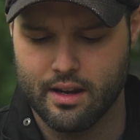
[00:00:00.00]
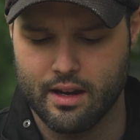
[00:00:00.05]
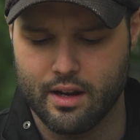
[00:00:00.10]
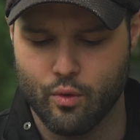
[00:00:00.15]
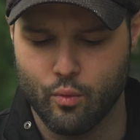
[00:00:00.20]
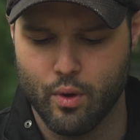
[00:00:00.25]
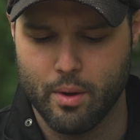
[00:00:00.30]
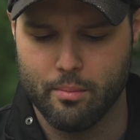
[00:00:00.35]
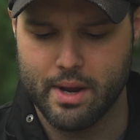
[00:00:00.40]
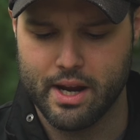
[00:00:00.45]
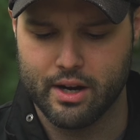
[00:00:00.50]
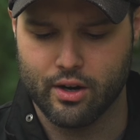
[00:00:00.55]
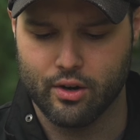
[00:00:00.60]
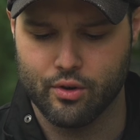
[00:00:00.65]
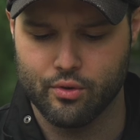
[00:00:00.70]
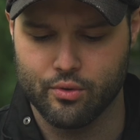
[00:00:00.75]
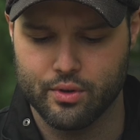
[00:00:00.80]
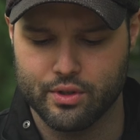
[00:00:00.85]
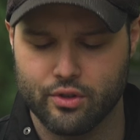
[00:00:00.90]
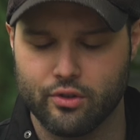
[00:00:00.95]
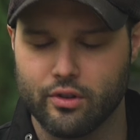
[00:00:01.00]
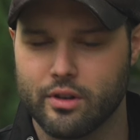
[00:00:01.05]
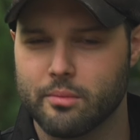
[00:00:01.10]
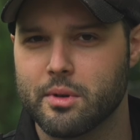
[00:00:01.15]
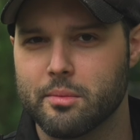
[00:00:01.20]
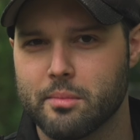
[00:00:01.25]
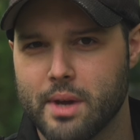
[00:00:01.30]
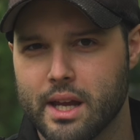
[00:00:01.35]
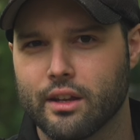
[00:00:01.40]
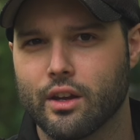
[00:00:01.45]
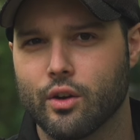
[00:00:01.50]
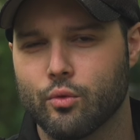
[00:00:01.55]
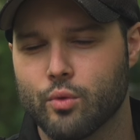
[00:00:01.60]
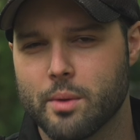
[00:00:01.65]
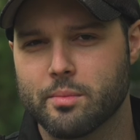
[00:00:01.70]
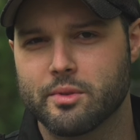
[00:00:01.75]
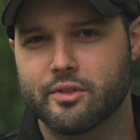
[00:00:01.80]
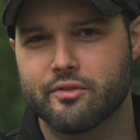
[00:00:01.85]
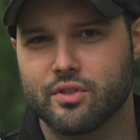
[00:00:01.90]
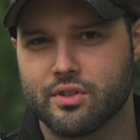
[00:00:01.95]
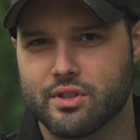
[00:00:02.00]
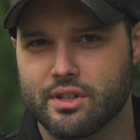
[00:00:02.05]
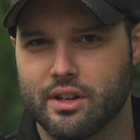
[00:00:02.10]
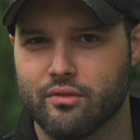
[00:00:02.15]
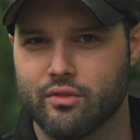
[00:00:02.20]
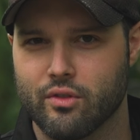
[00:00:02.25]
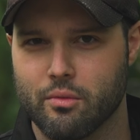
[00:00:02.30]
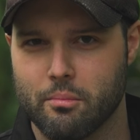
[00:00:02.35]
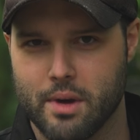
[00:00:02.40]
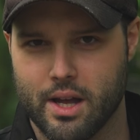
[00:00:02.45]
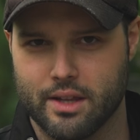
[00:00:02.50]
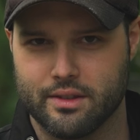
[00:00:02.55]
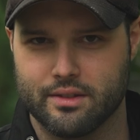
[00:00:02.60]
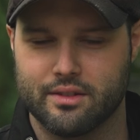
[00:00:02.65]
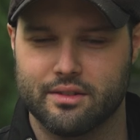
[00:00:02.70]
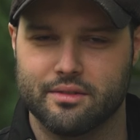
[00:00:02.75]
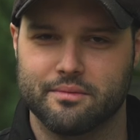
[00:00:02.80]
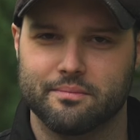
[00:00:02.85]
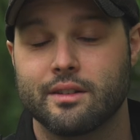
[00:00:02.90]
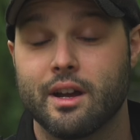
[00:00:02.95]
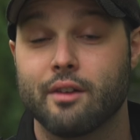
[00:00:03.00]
in a whip maker who has only been making whips for several months.